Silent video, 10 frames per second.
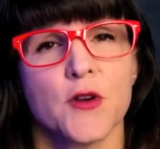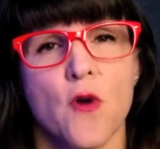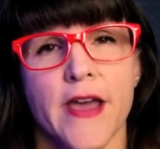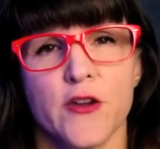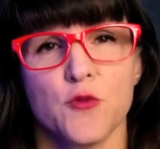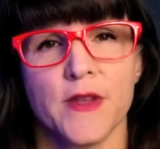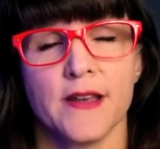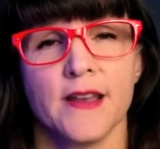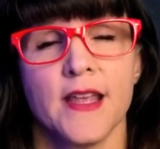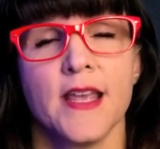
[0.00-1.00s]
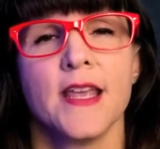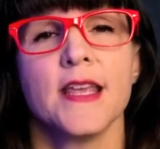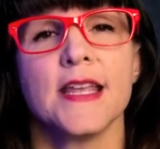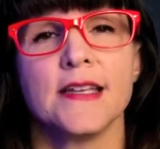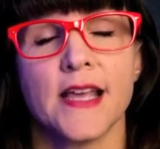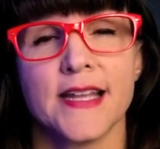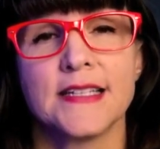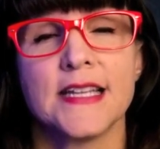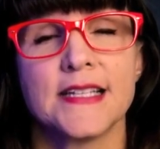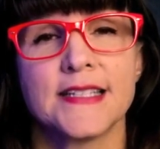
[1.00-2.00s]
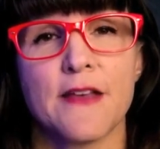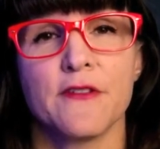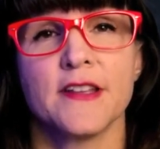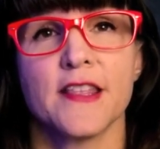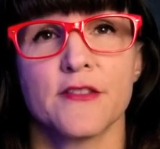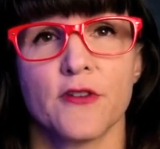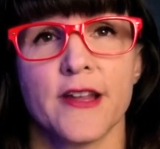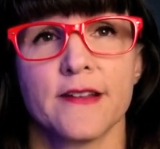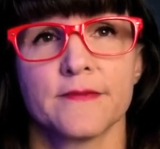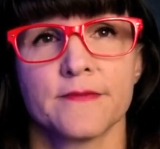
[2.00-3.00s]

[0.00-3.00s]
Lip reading: Wyoming in 1973.